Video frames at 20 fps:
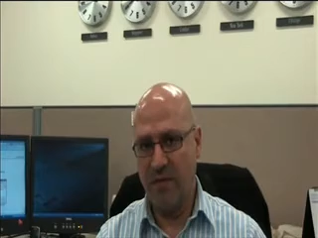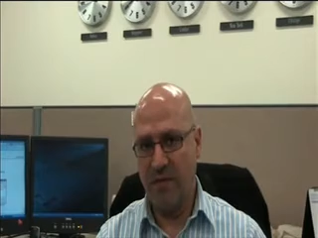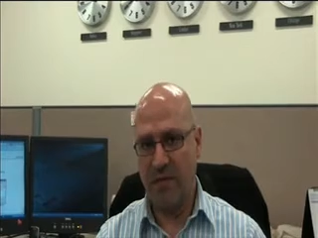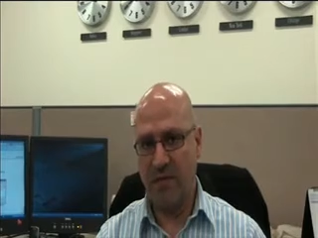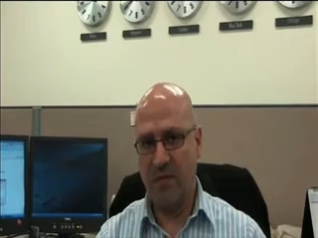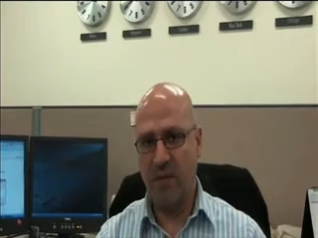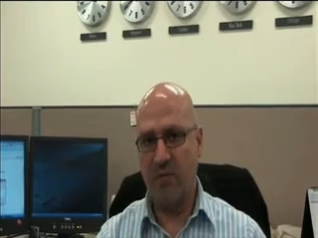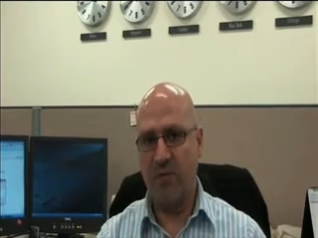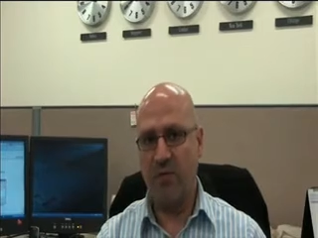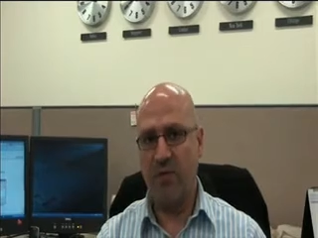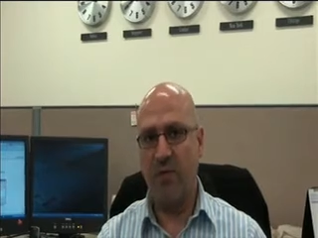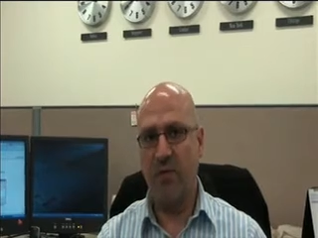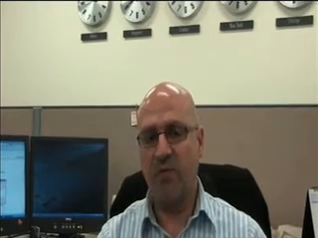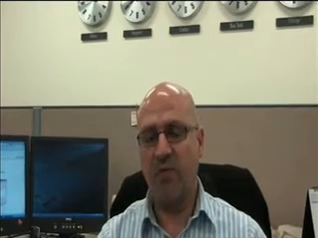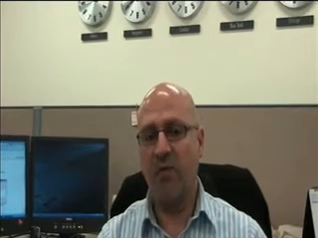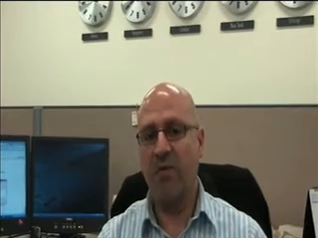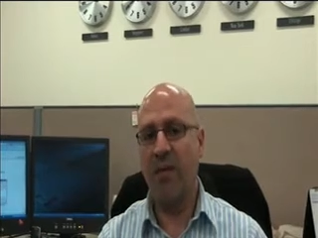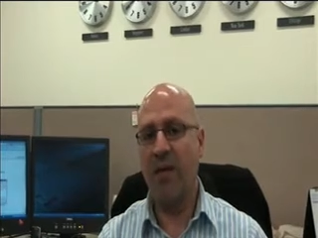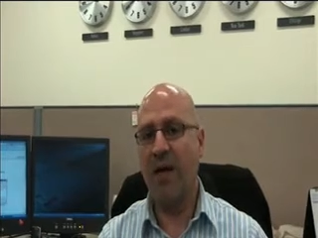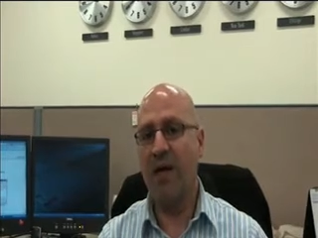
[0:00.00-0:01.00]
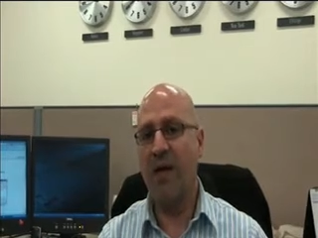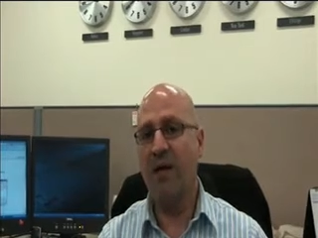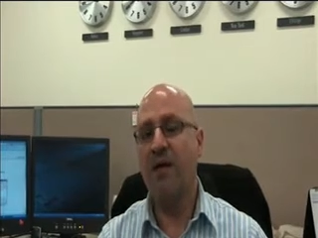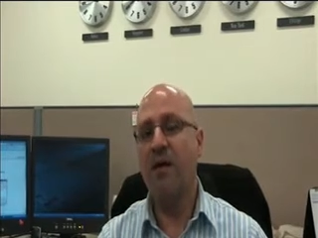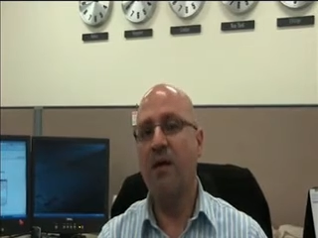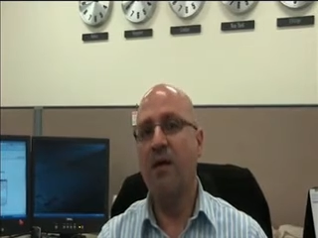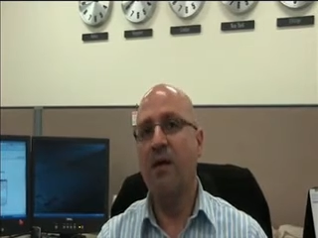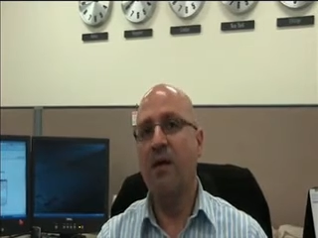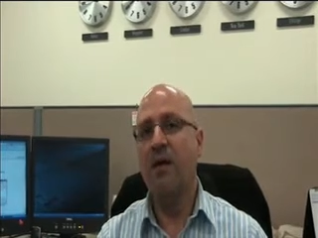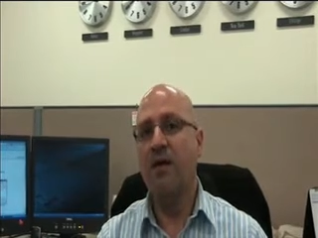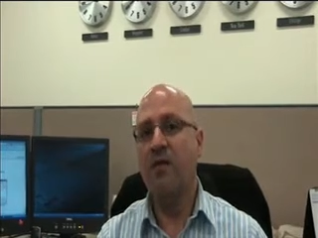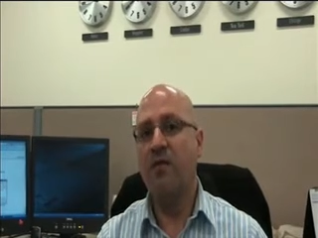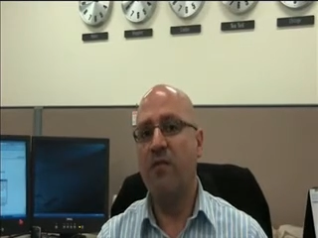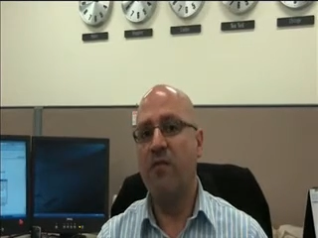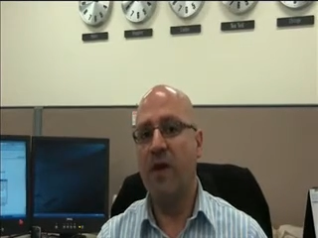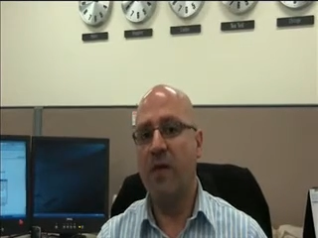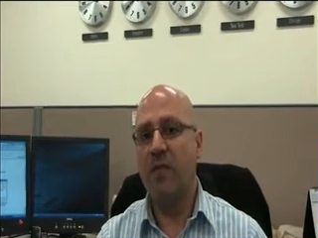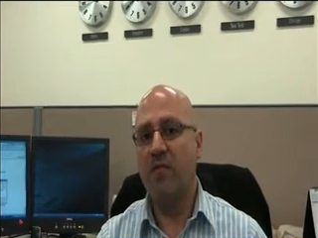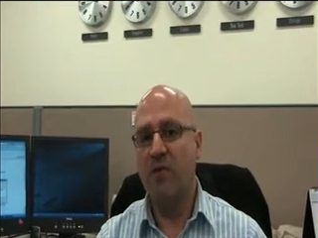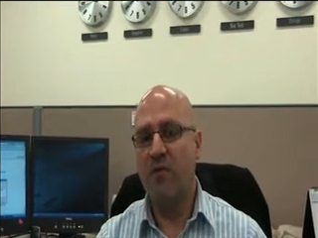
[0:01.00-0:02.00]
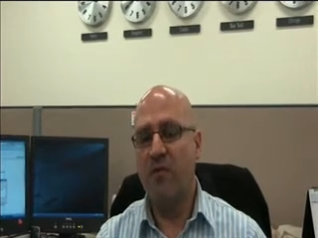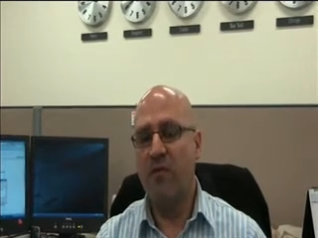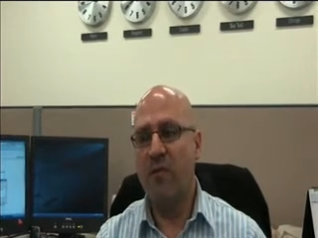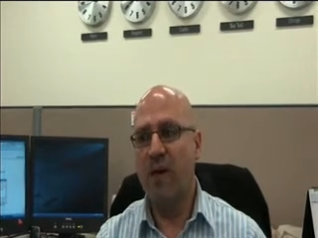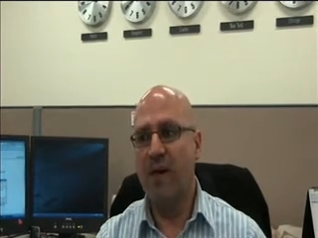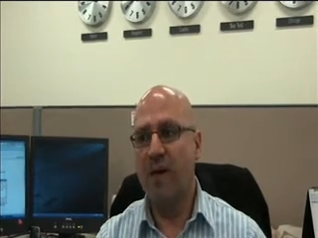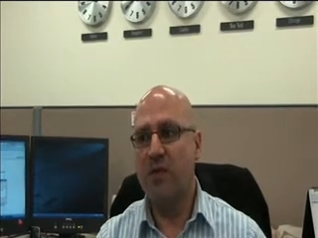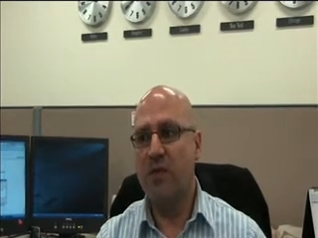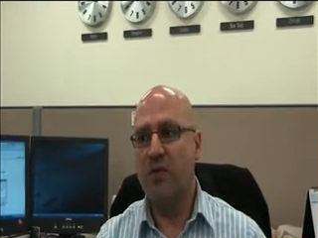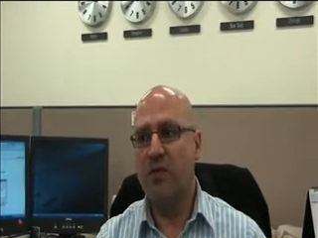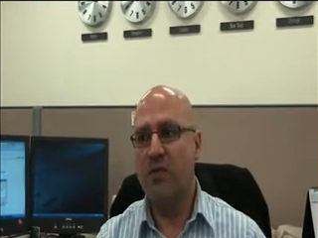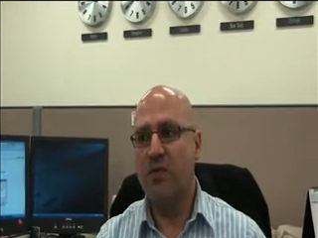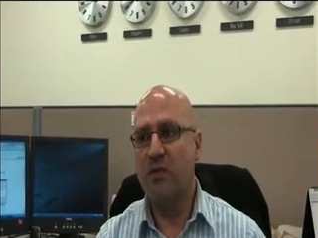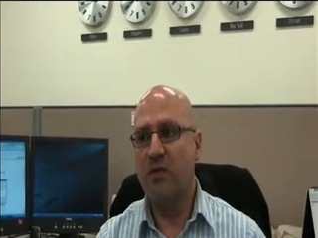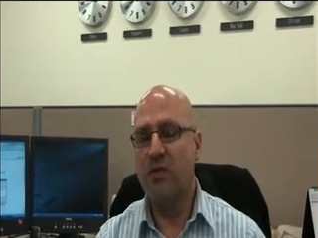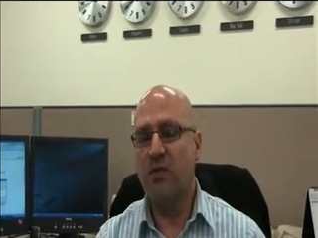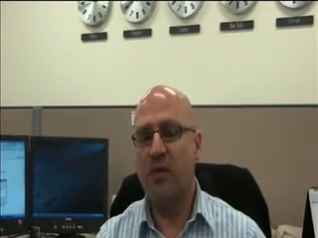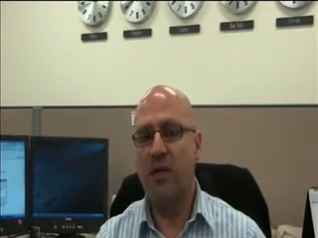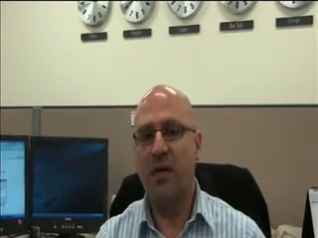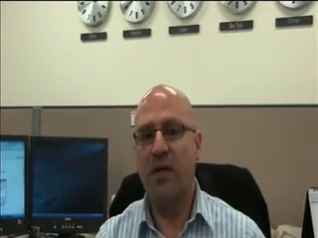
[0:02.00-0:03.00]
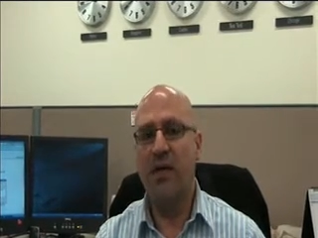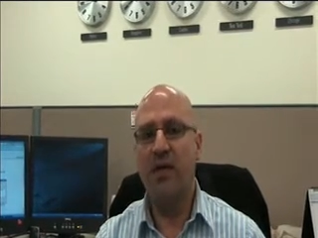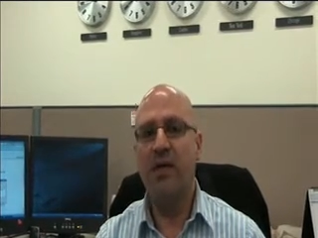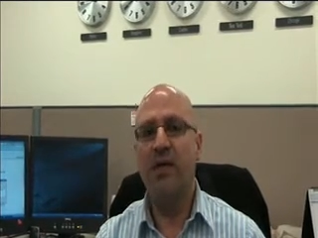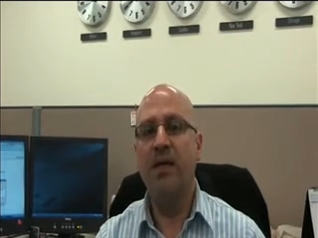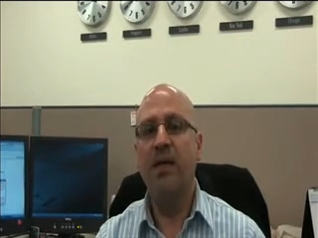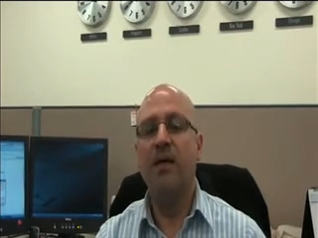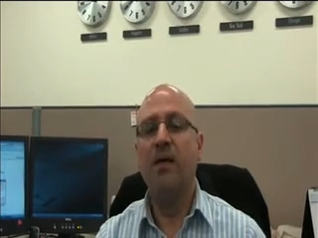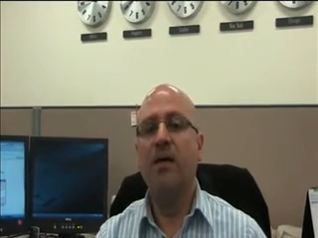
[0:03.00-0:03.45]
at some point we may in fact move back to a